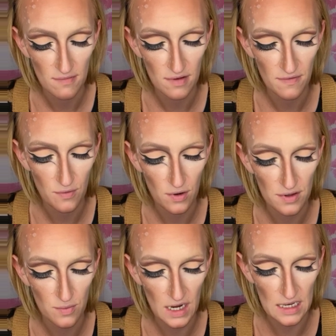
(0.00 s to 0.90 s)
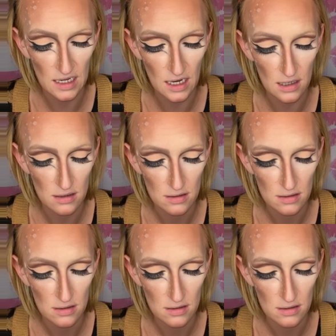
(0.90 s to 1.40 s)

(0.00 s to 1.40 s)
the fourth reindeer